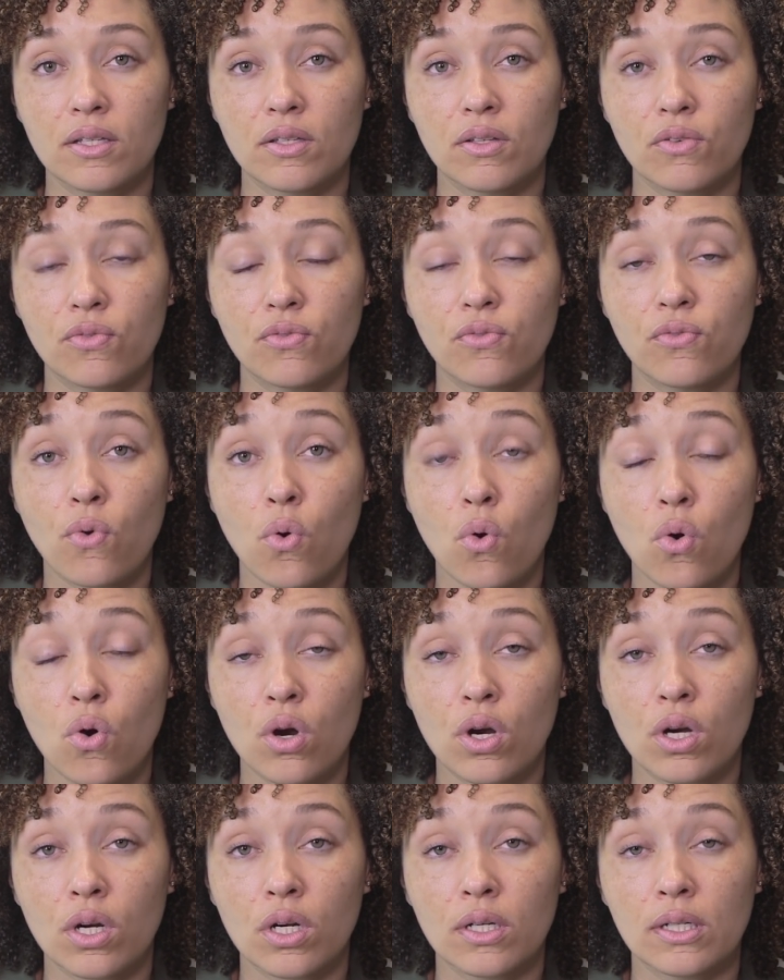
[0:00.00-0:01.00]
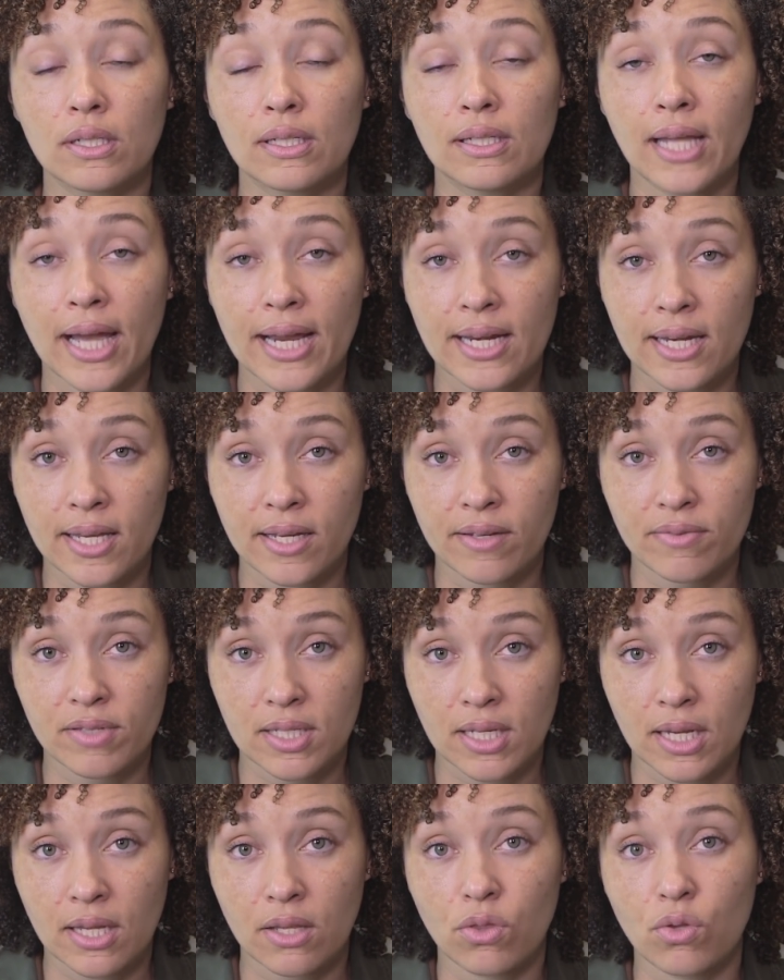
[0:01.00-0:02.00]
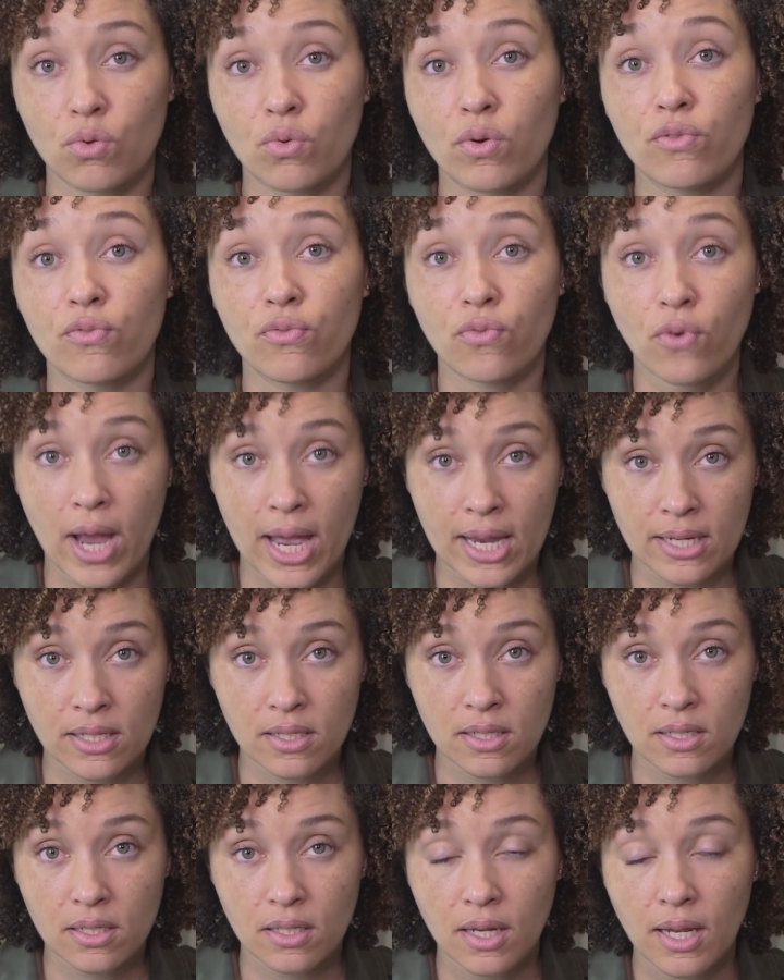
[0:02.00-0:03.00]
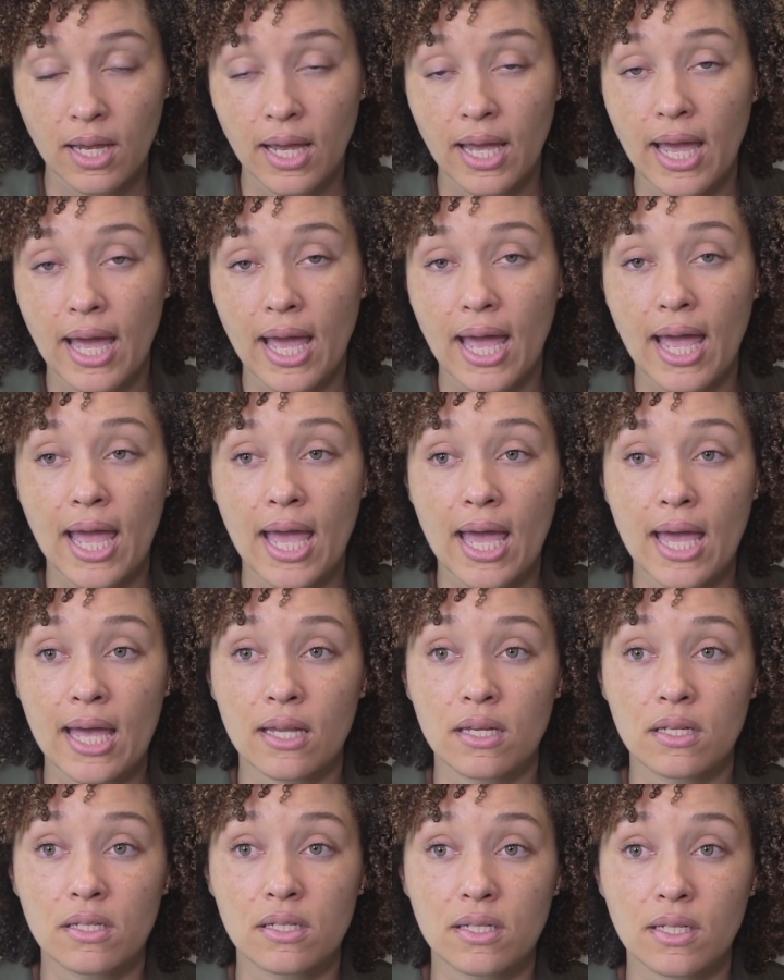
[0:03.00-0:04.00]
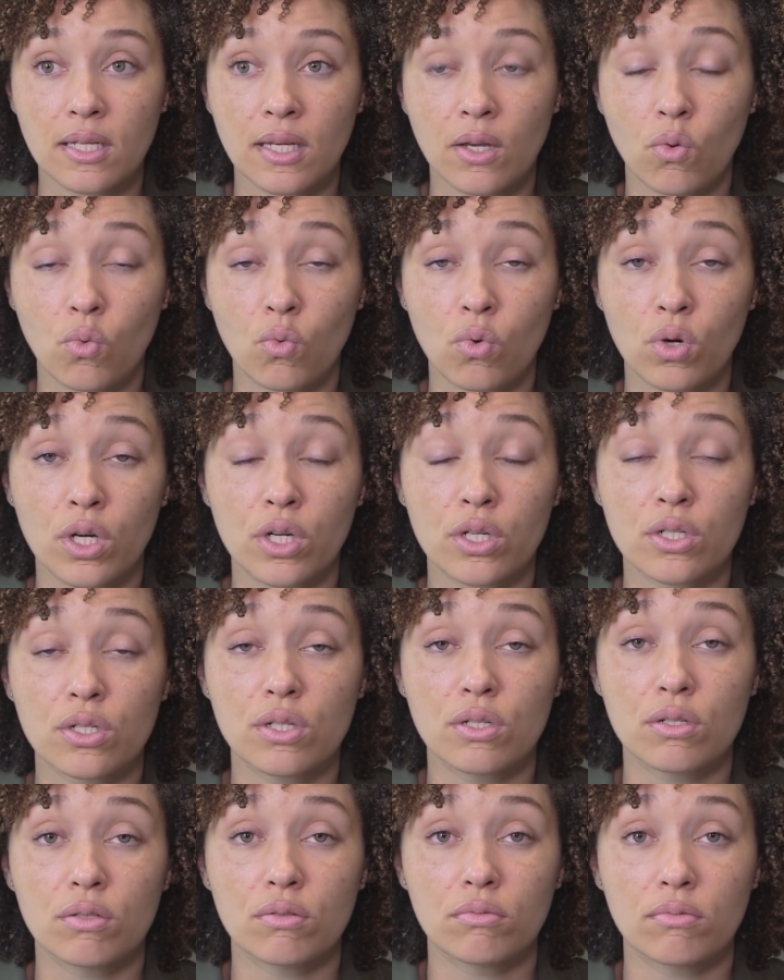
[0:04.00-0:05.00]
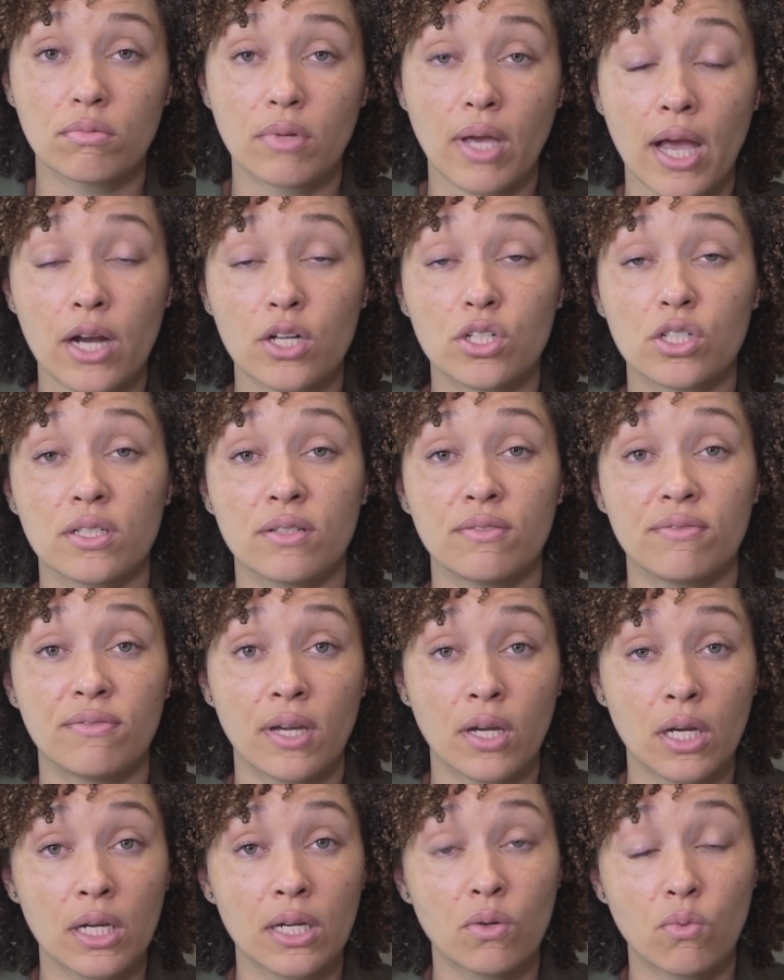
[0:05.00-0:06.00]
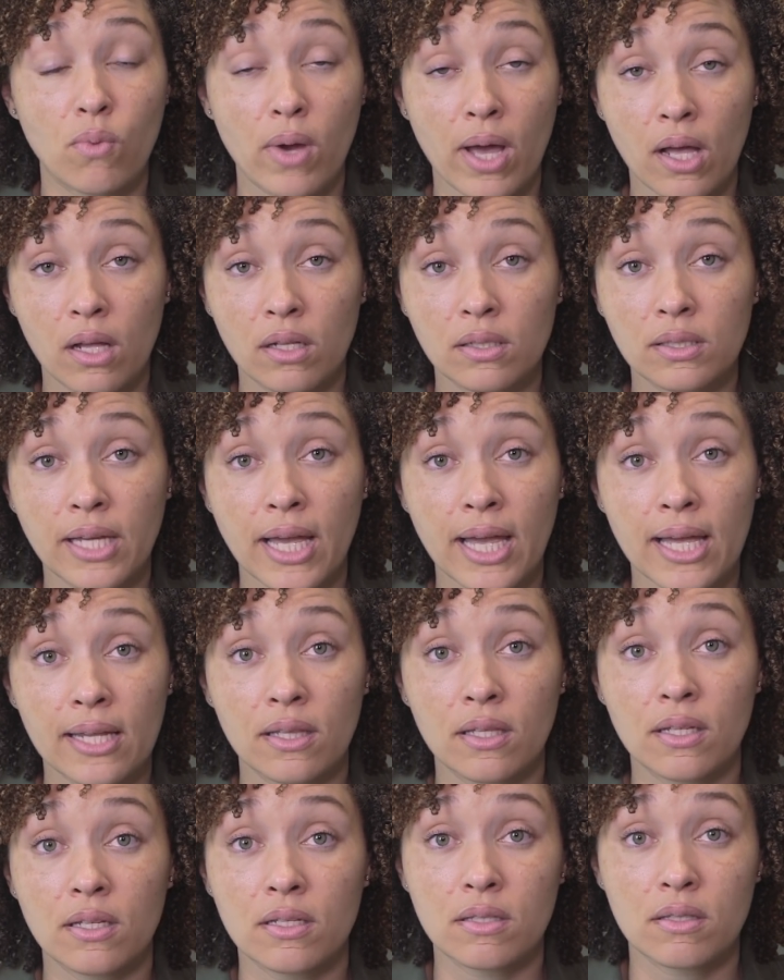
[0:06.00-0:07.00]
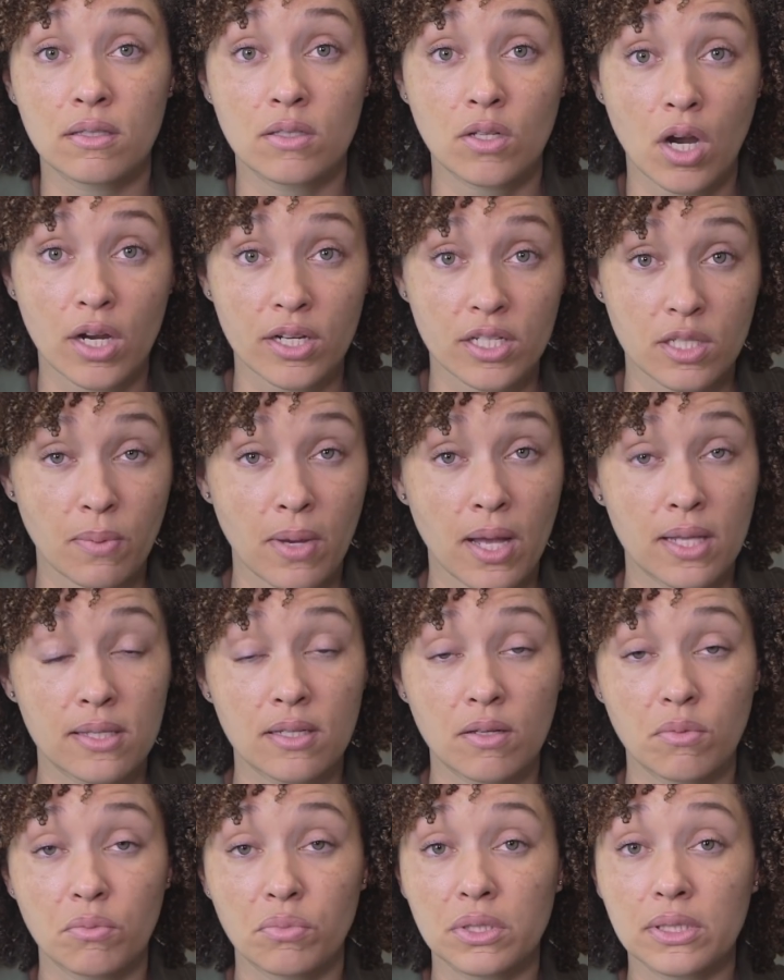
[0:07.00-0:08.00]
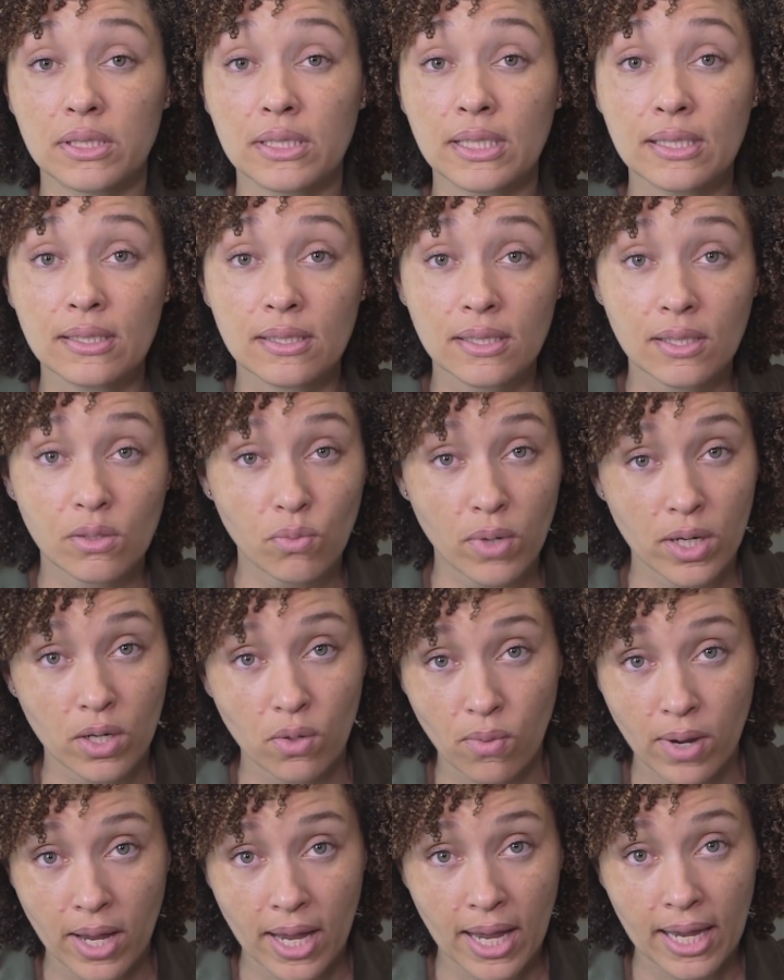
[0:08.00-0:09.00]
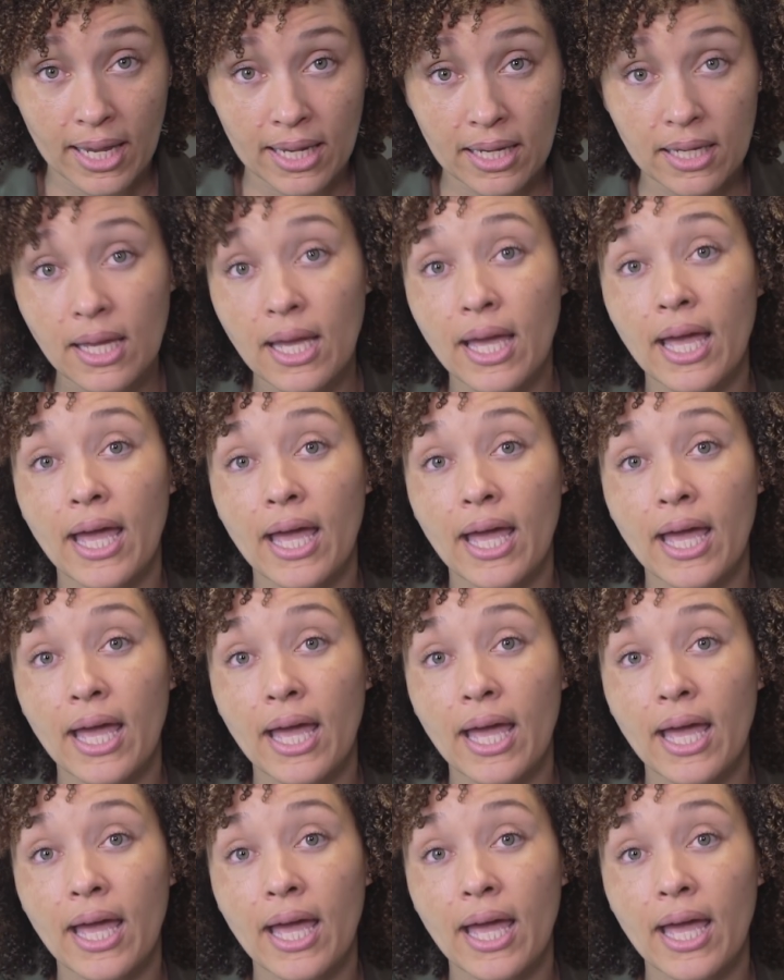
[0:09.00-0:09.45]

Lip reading: for lightening of skin through a friend, and it worked actually very well, and the dark spots completely went away.